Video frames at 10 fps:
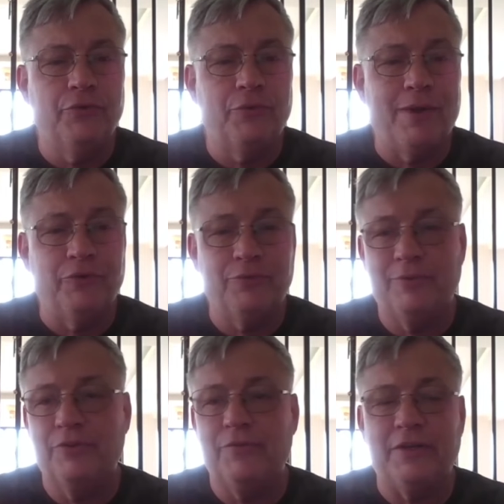around
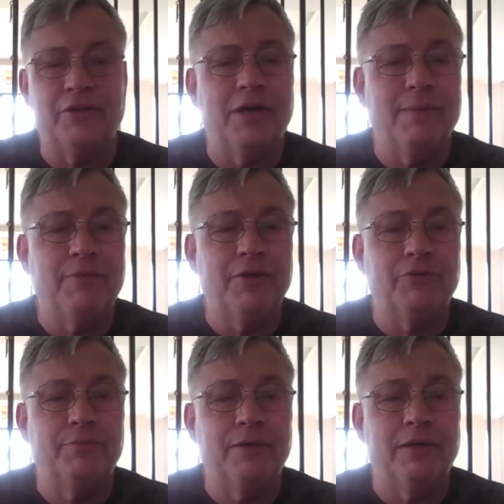specific topics,
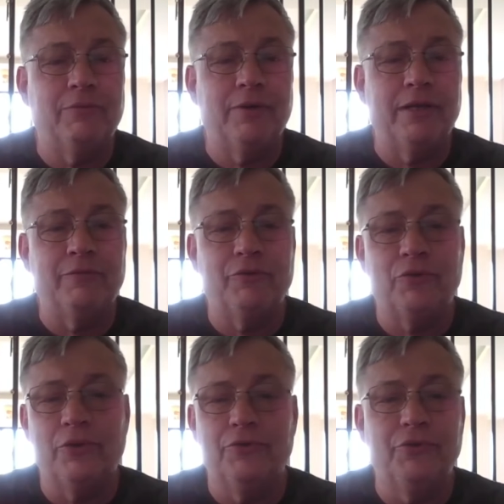but I want to give us
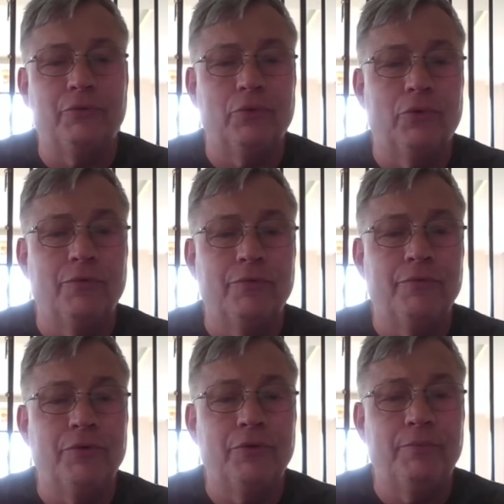all a general
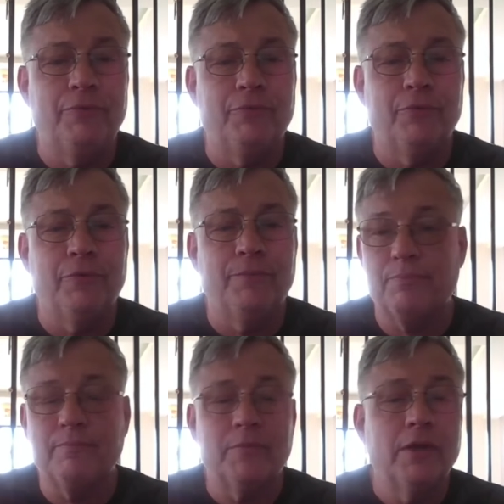overview before
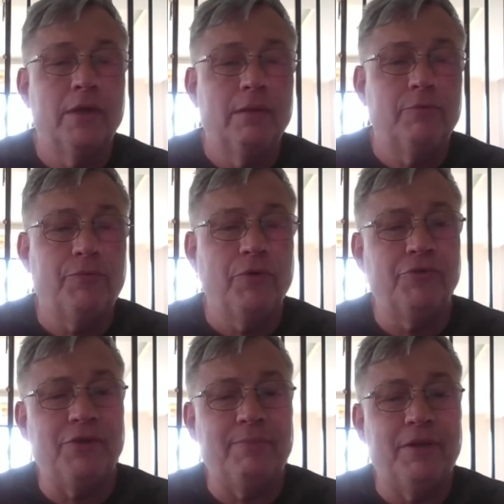before
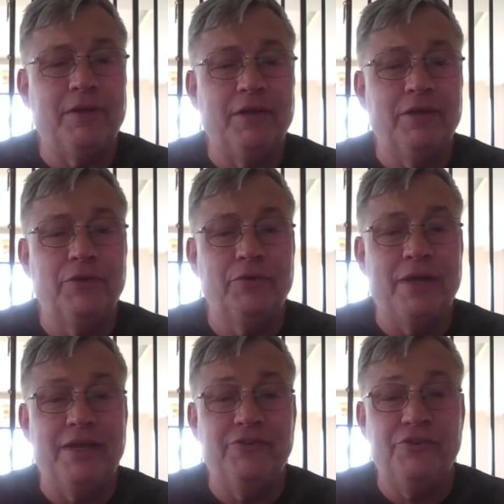jumping into
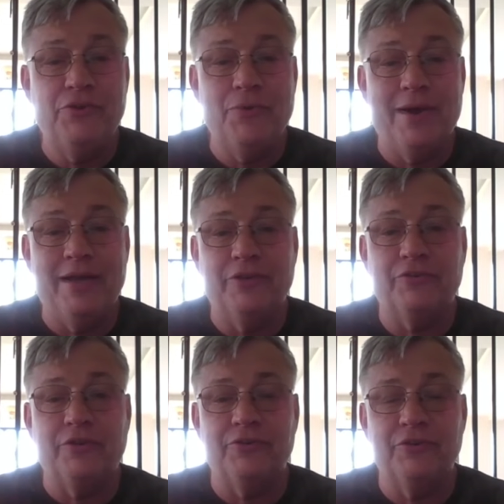a GUI
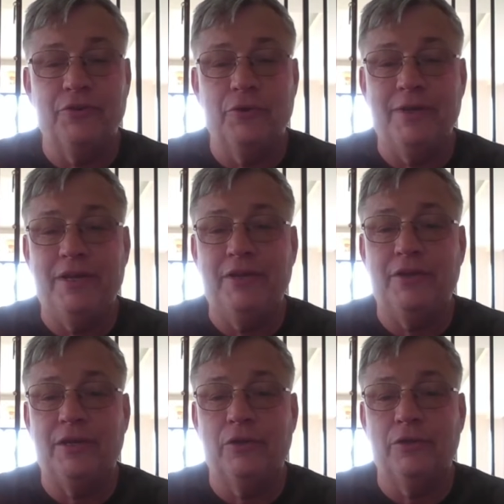discussion though, we need to
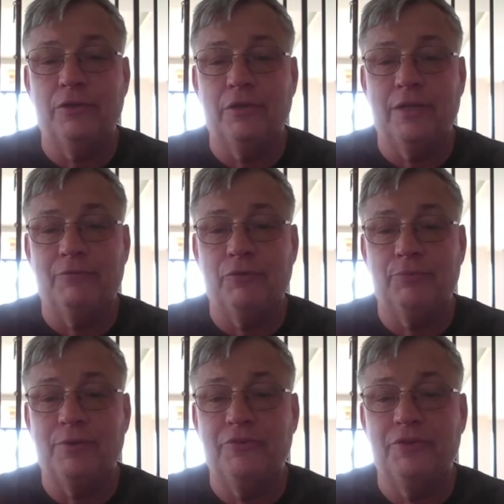take a look at the levels
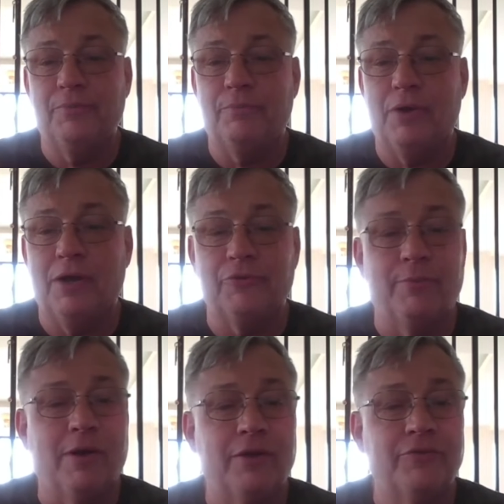present in
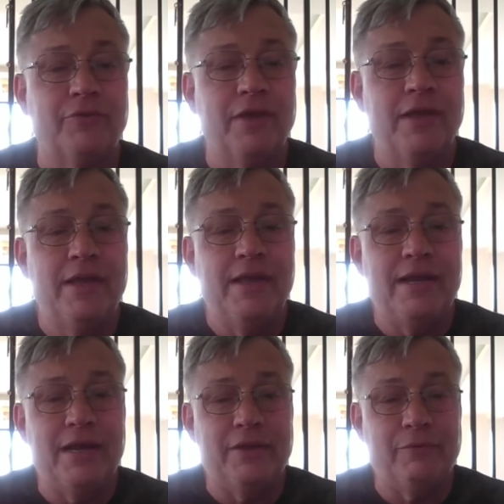Proxmox and
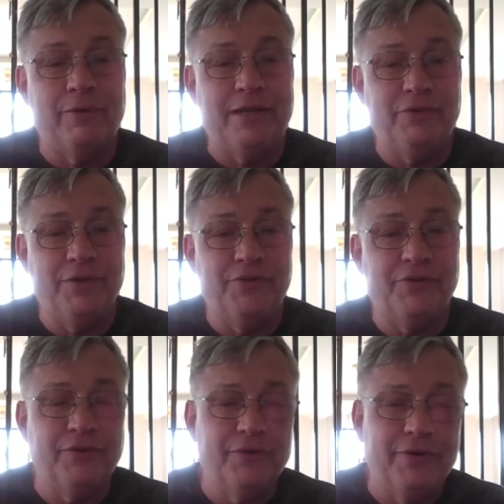how they relate to each
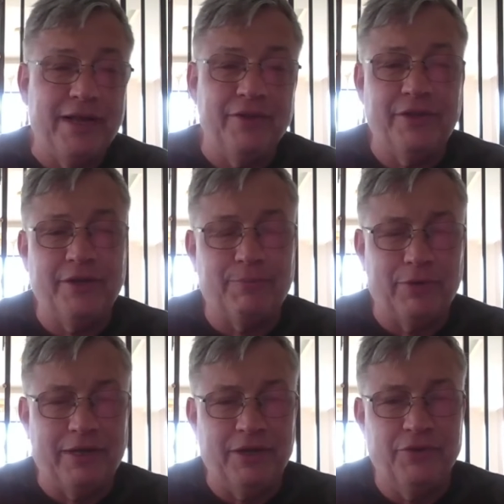other and how they end up
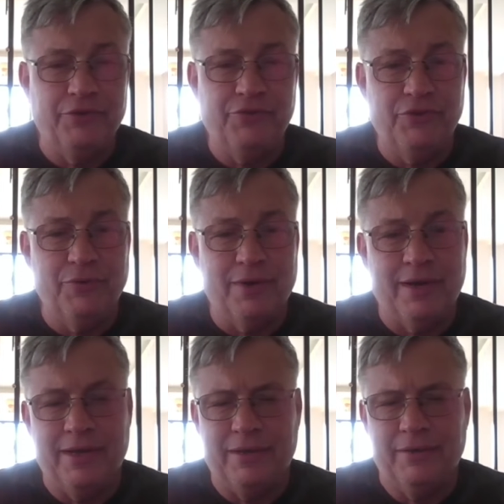relating to the
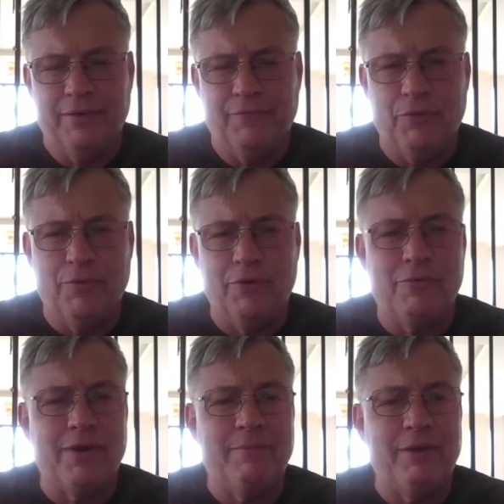GUI. And if you're wondering
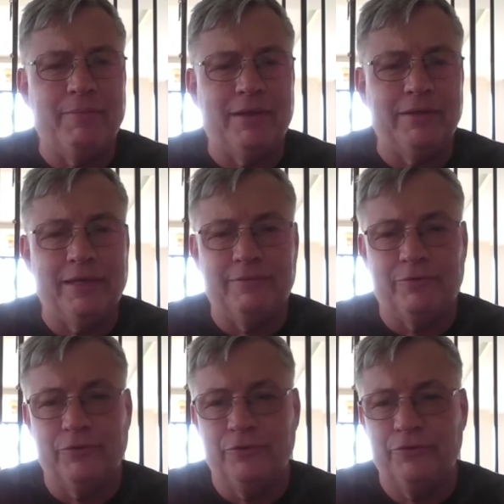what I mean by
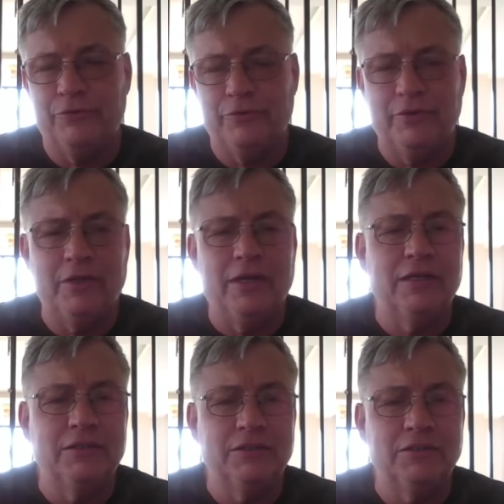levels,
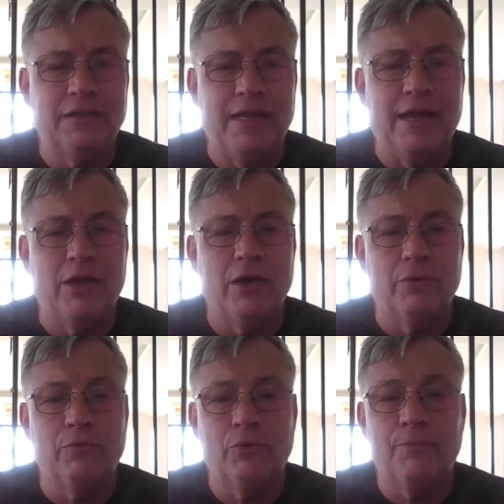uh, just hang
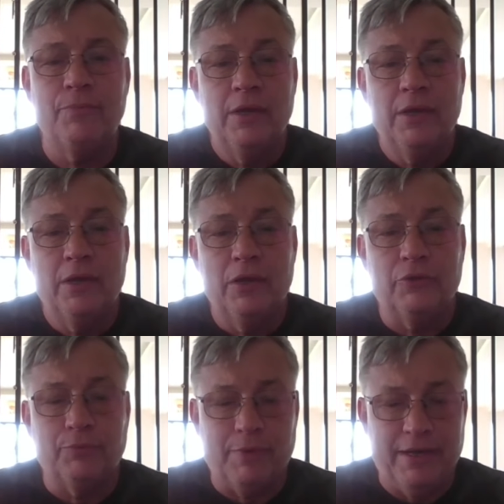on, we'll I'll
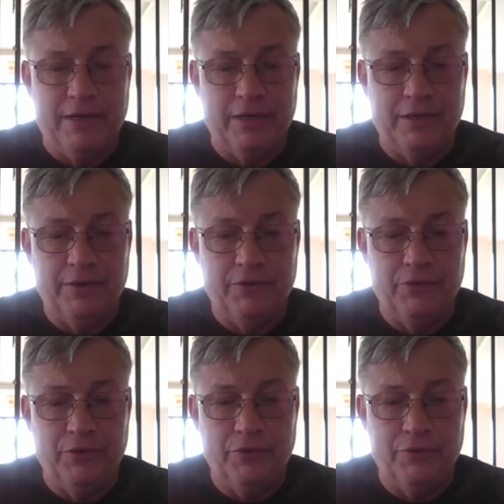explain it to
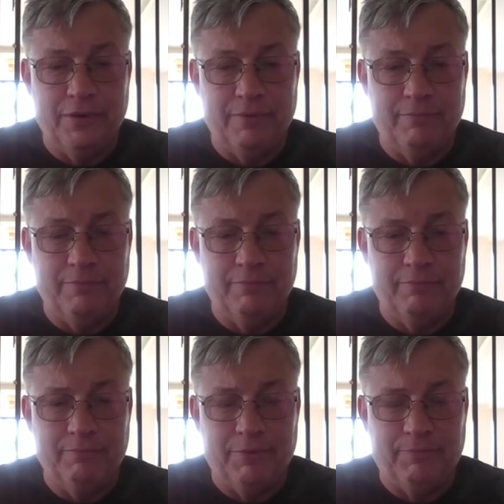you. I, uh,
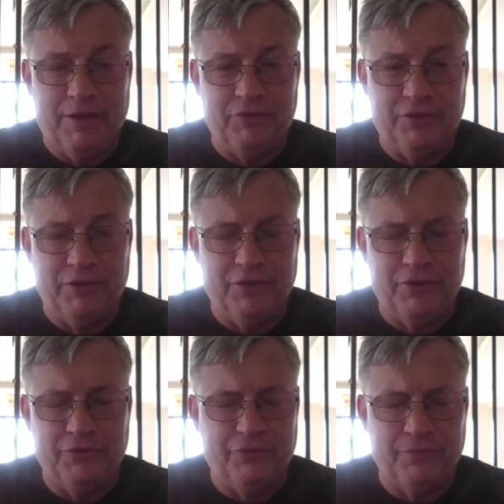but basically
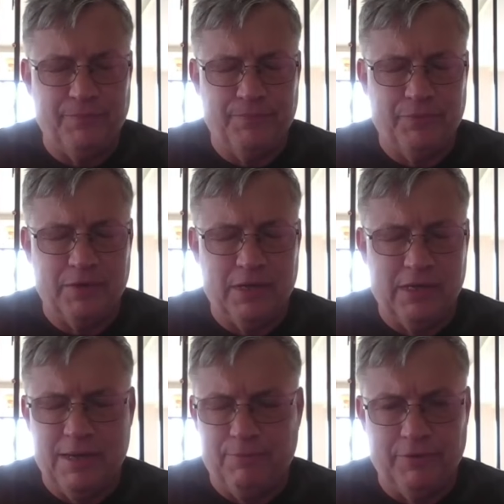there's a
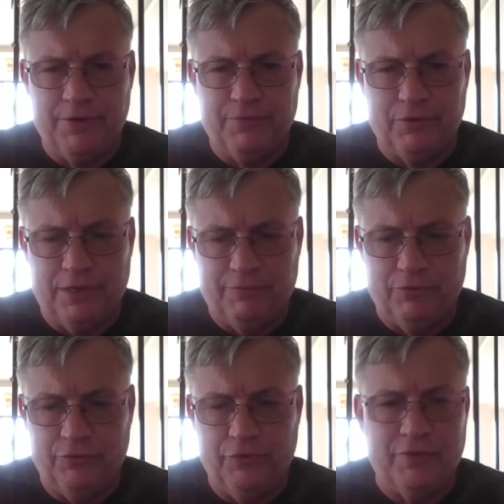couple of different
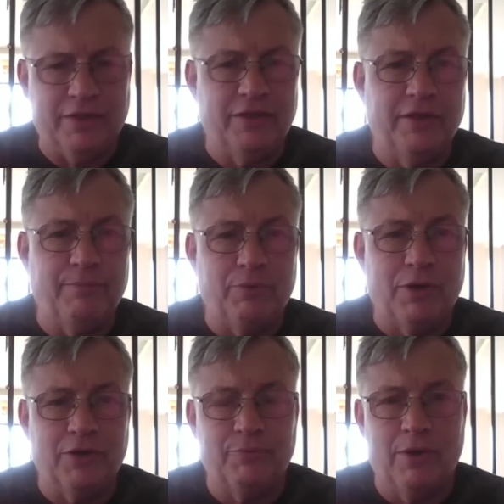levels. You've got the
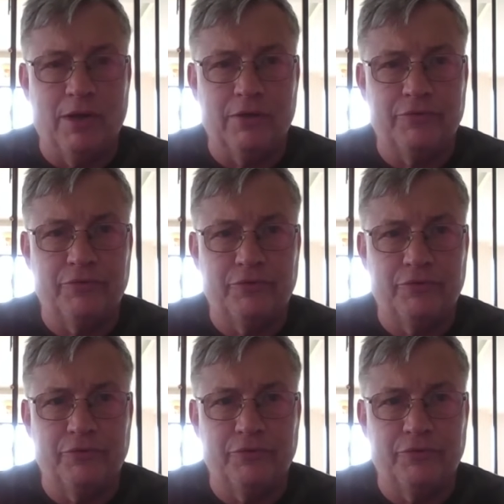Proxmox